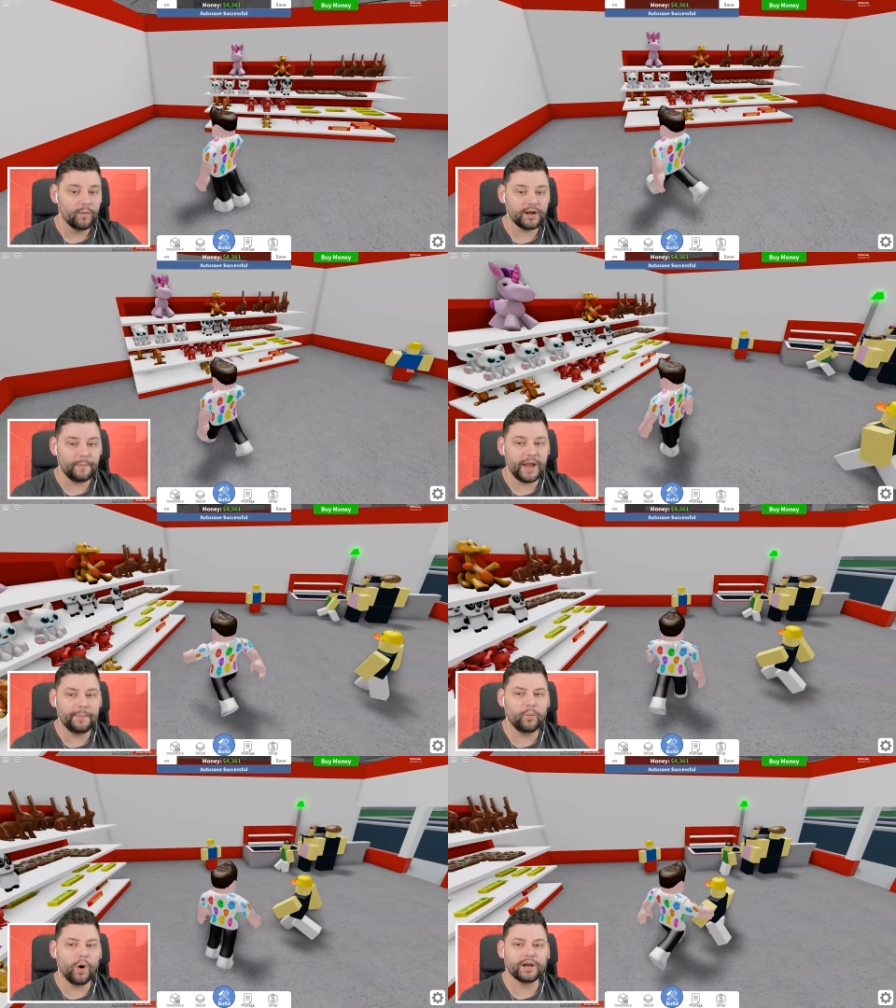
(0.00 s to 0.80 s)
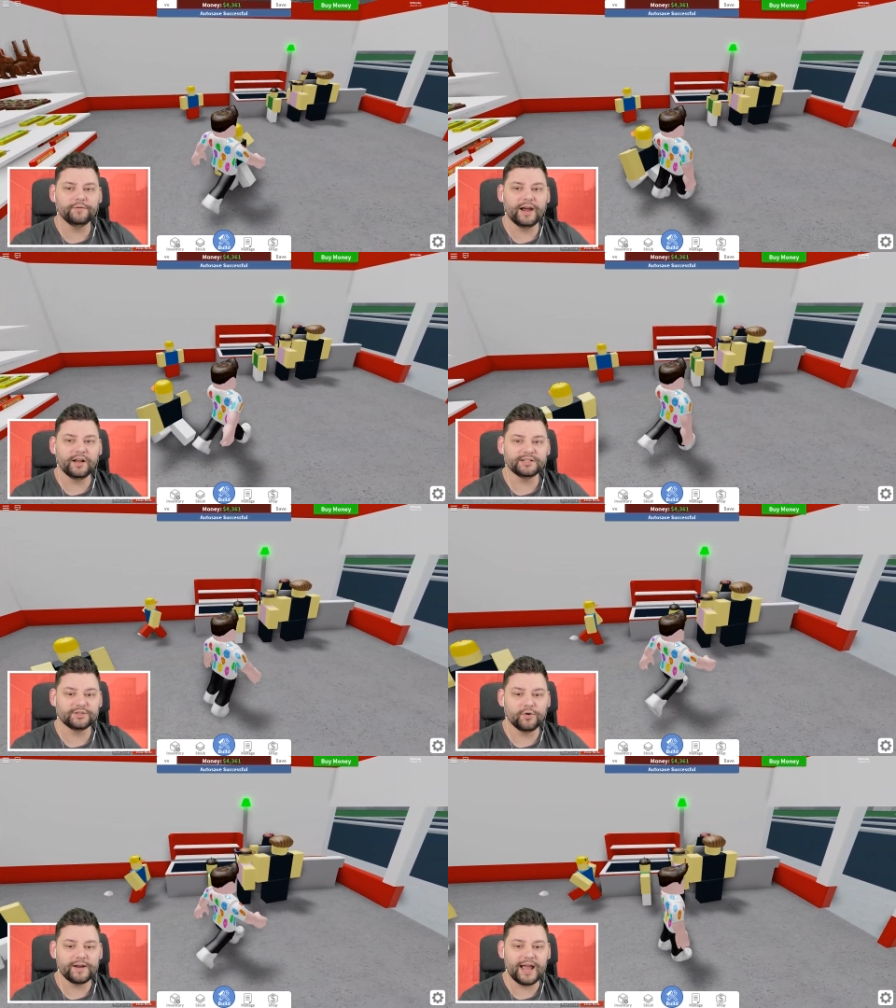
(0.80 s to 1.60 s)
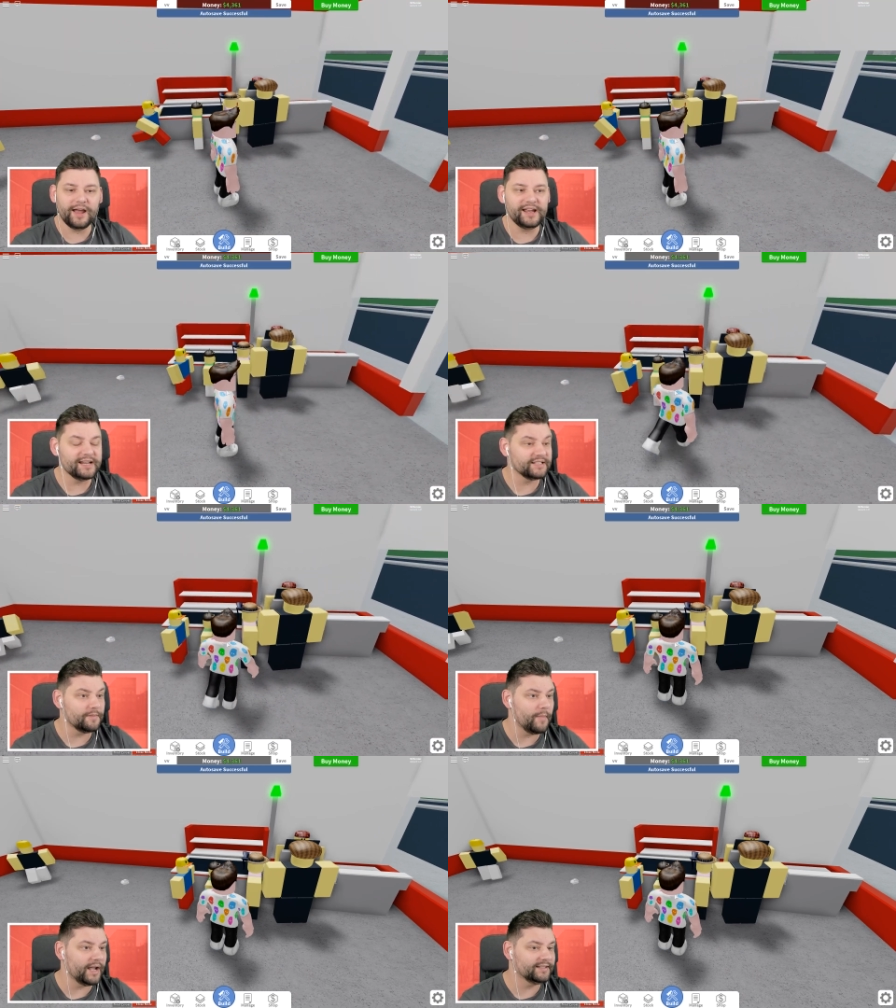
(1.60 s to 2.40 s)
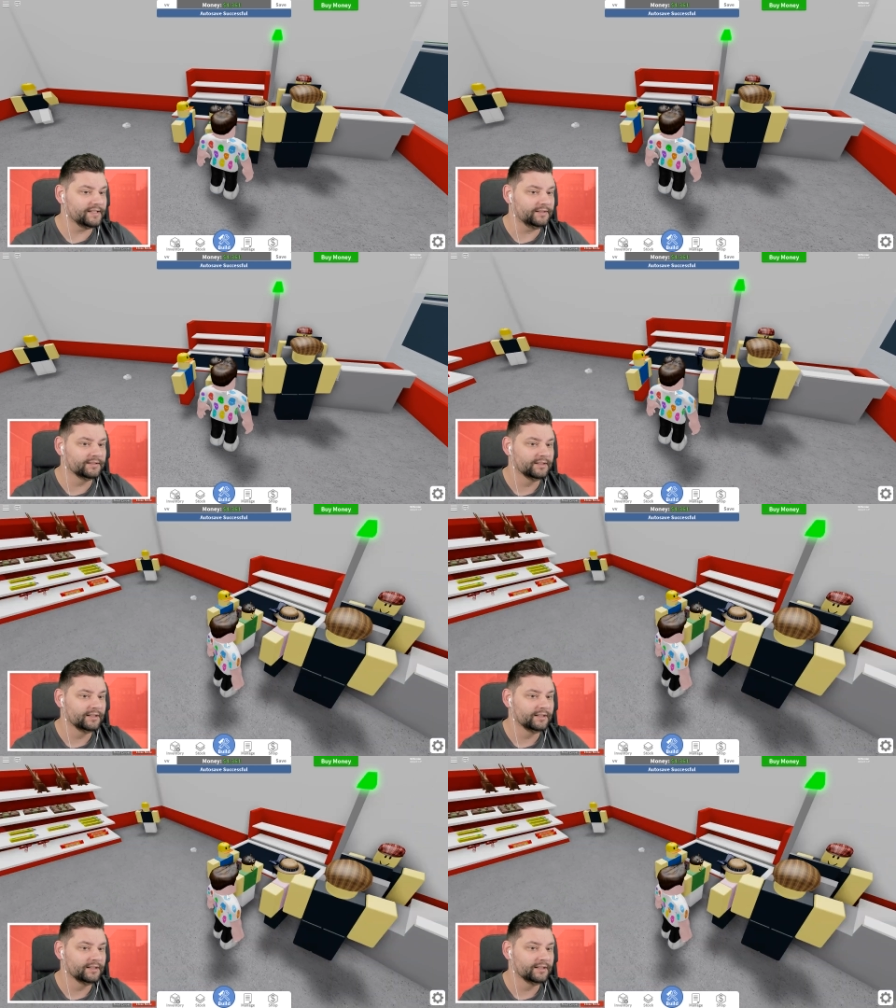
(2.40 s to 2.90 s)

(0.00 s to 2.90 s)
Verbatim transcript: We got people walking around our store right now. It is amazing.